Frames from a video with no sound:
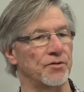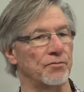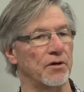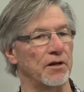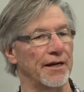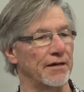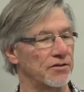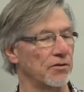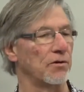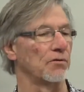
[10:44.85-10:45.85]
really
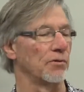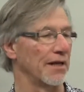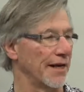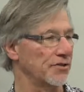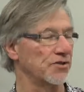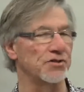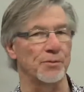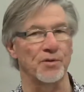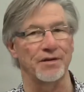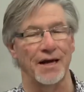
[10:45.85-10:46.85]
enter a relationship
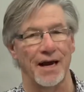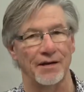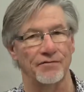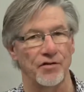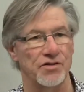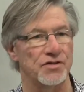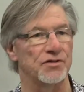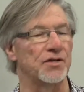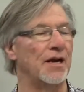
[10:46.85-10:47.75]
with God versus